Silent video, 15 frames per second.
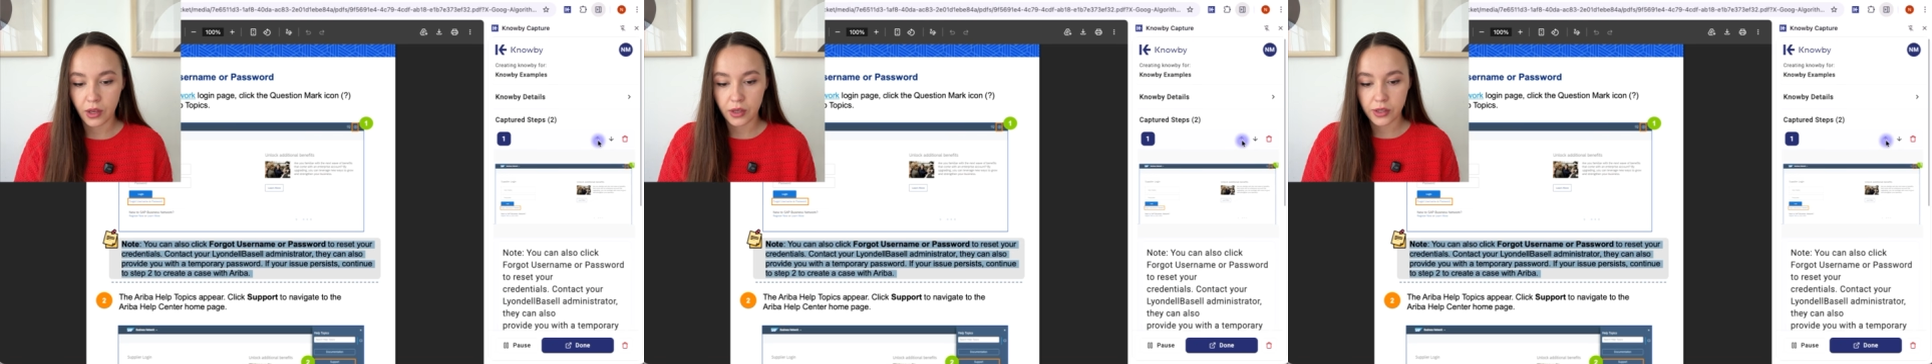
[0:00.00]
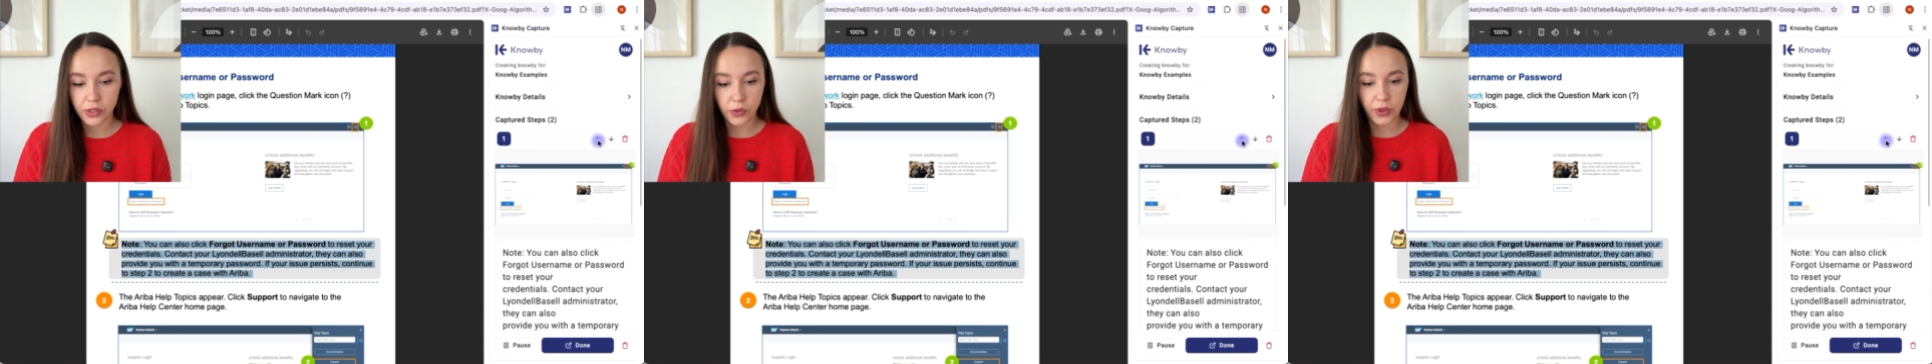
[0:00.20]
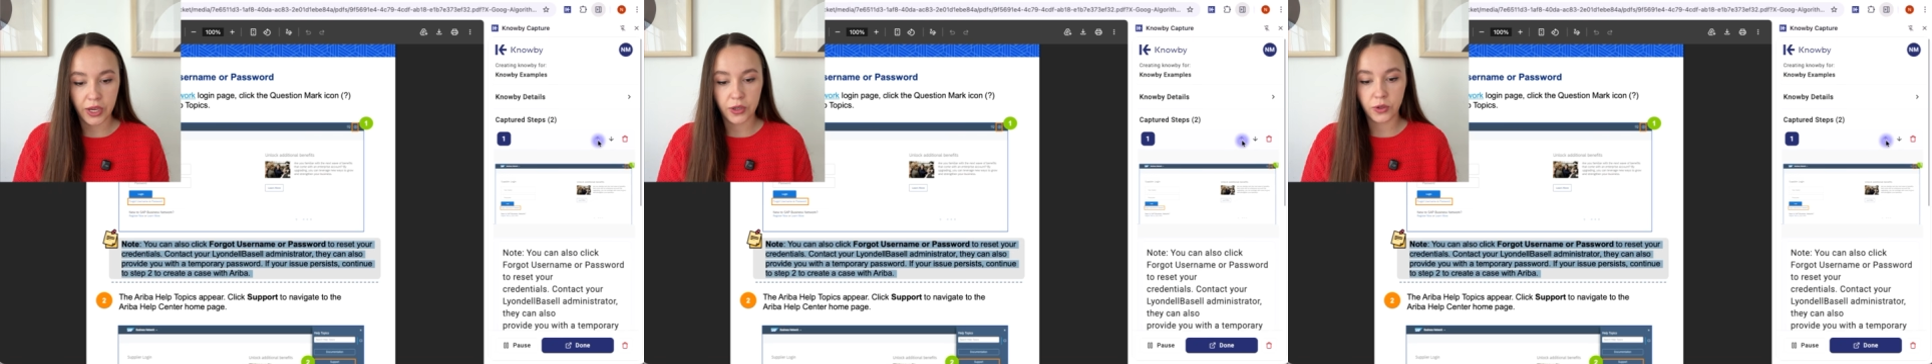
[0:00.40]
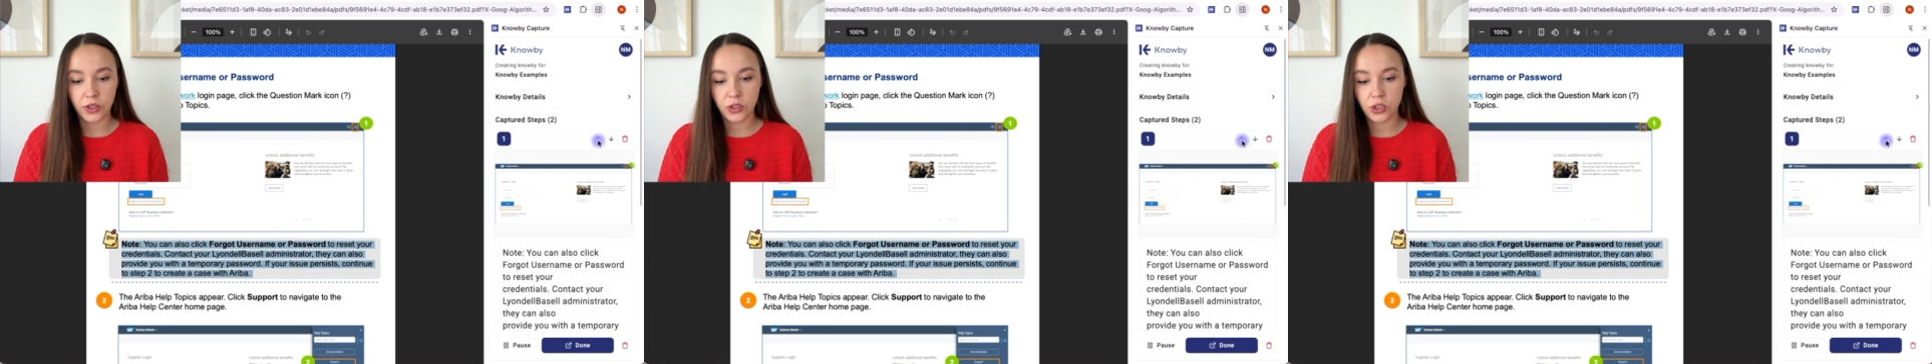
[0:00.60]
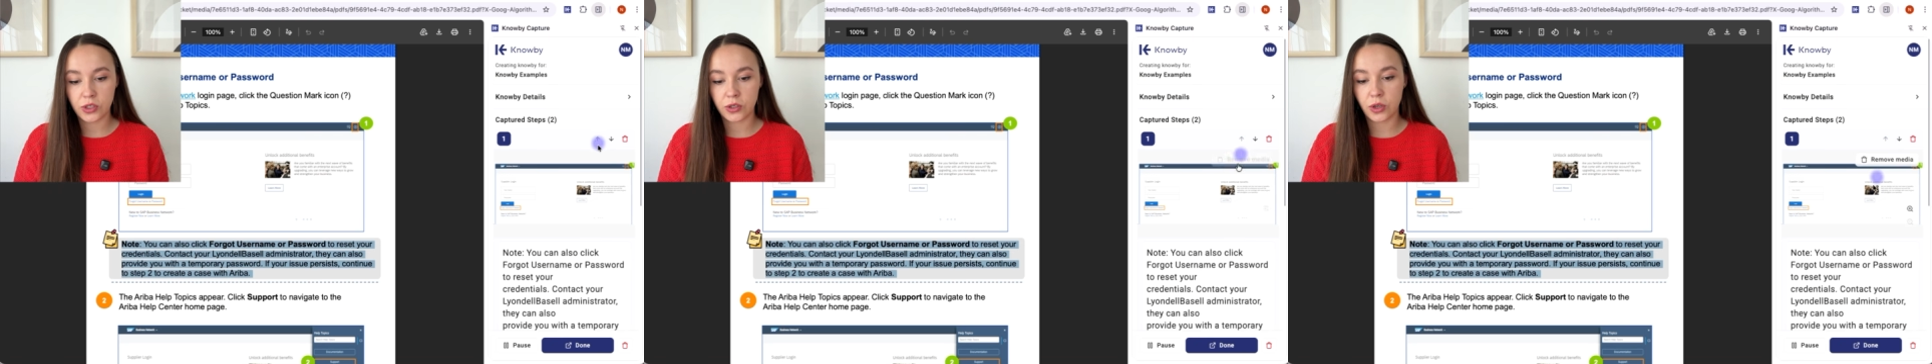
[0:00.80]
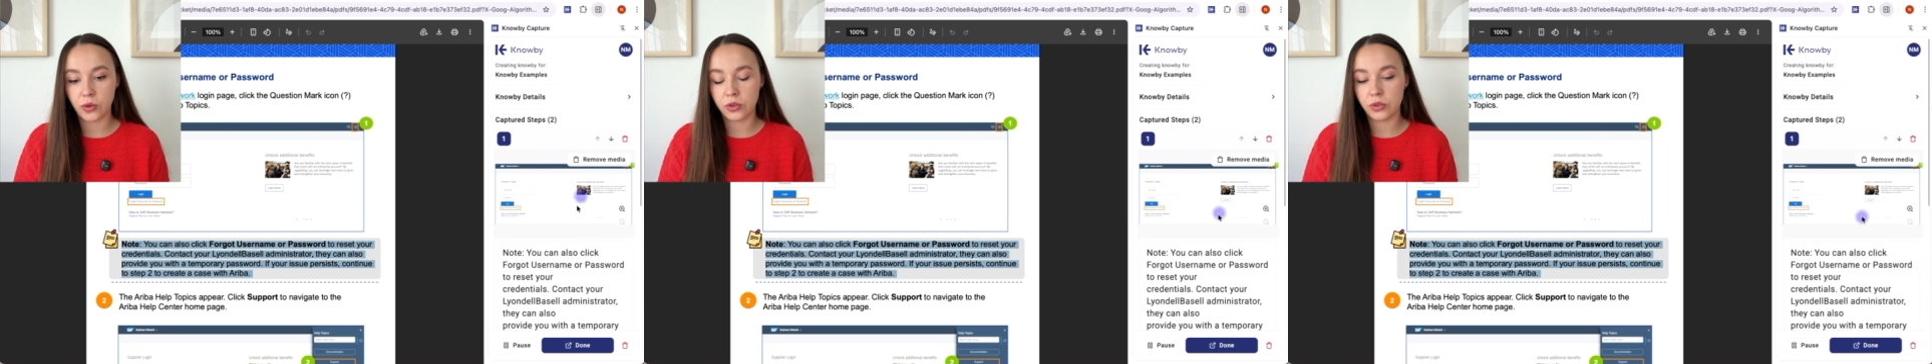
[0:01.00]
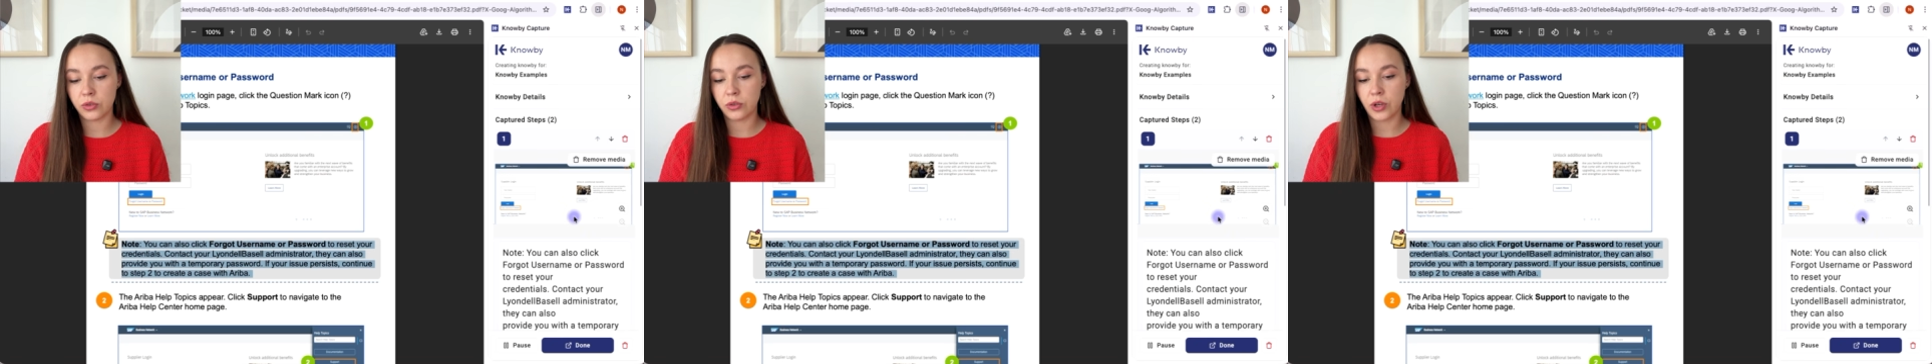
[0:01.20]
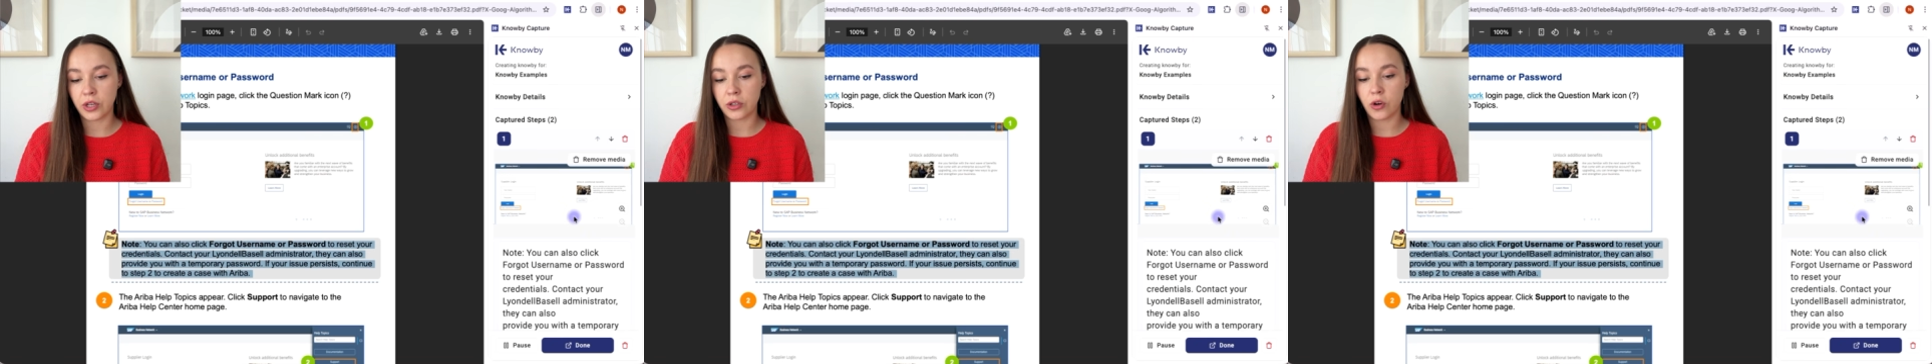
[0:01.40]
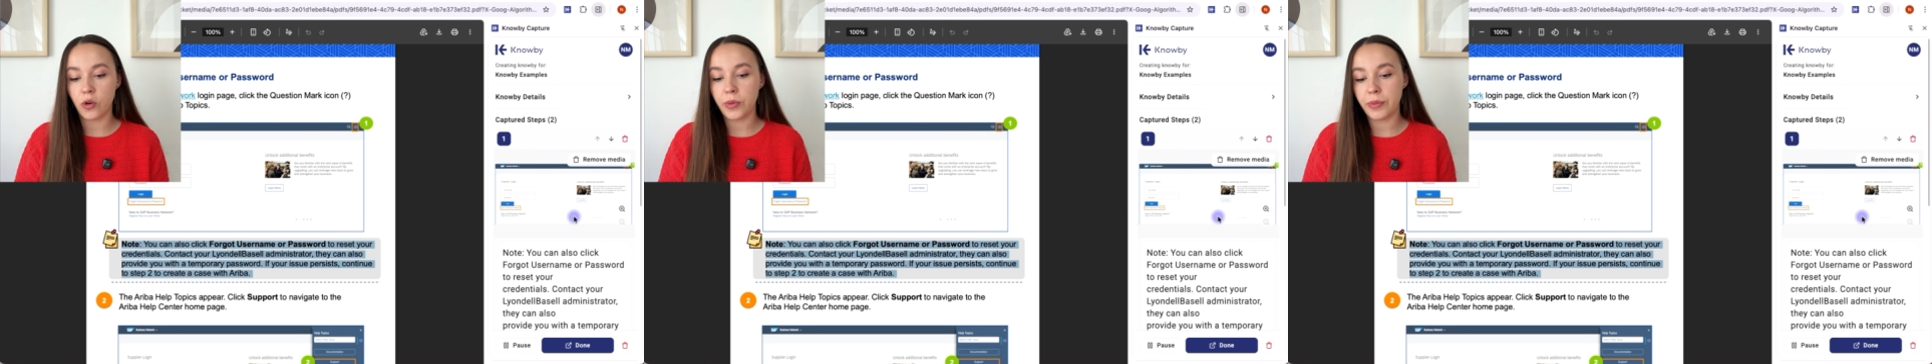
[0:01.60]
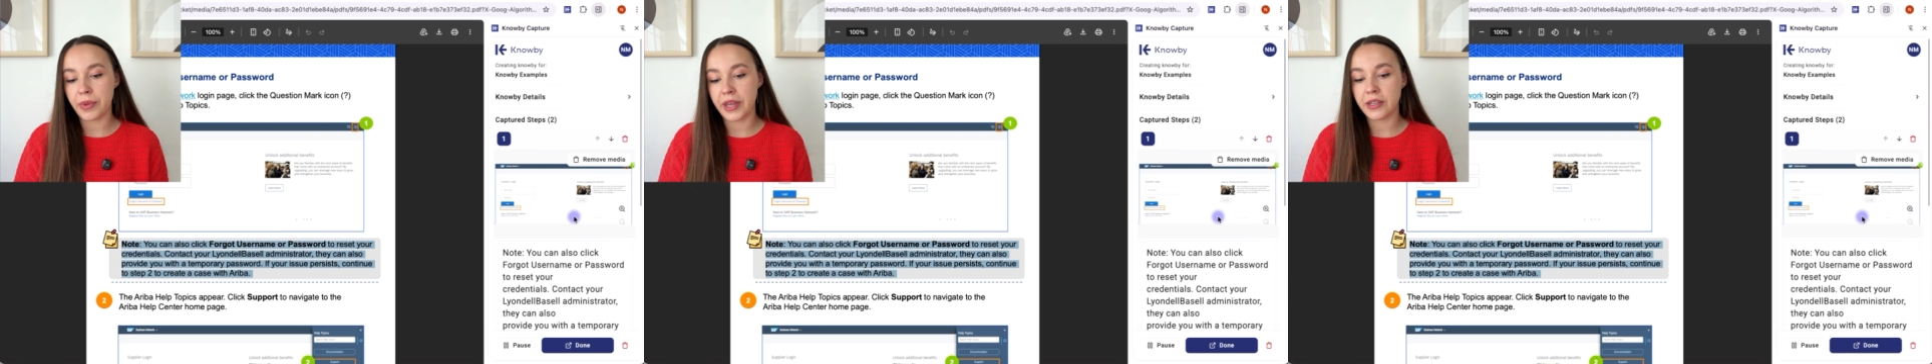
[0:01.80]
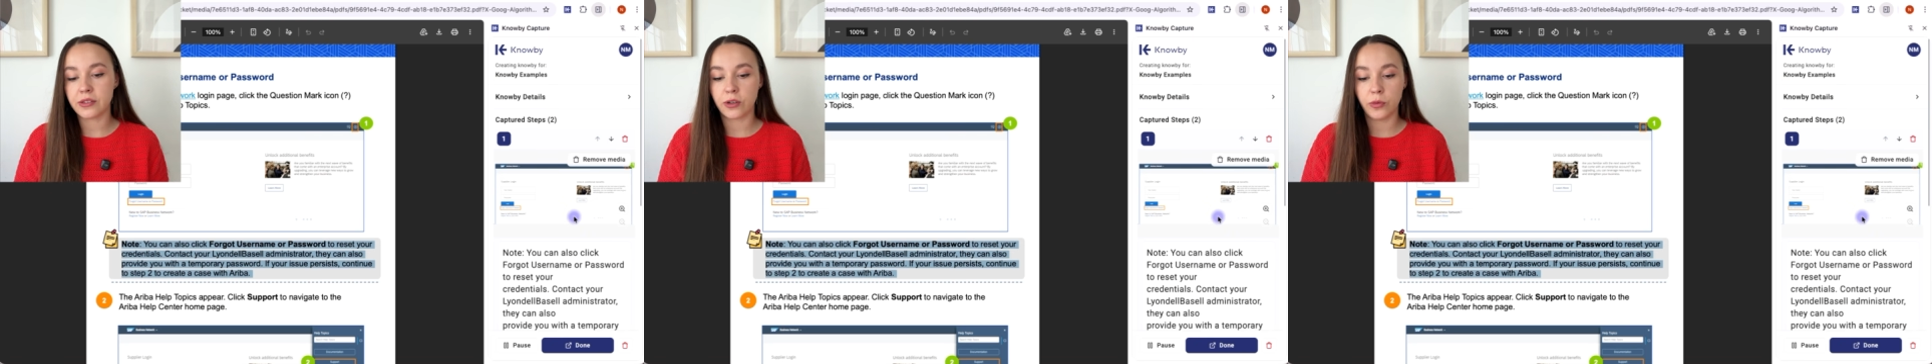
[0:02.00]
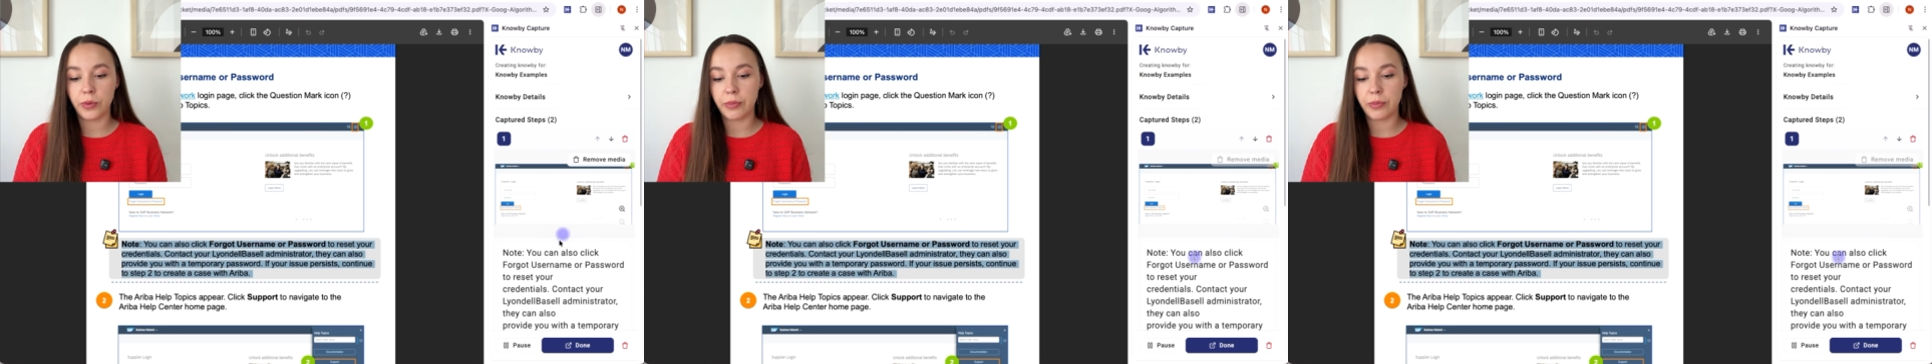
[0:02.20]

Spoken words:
So yeah, you could just go through and copy paste